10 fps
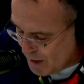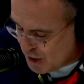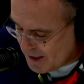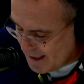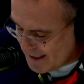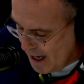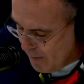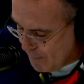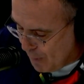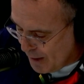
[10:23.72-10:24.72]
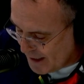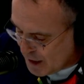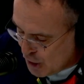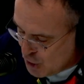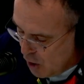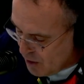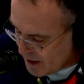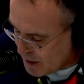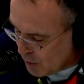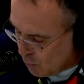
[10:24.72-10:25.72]
Which is the dairy product?
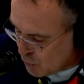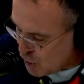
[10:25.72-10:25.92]
Yogurt or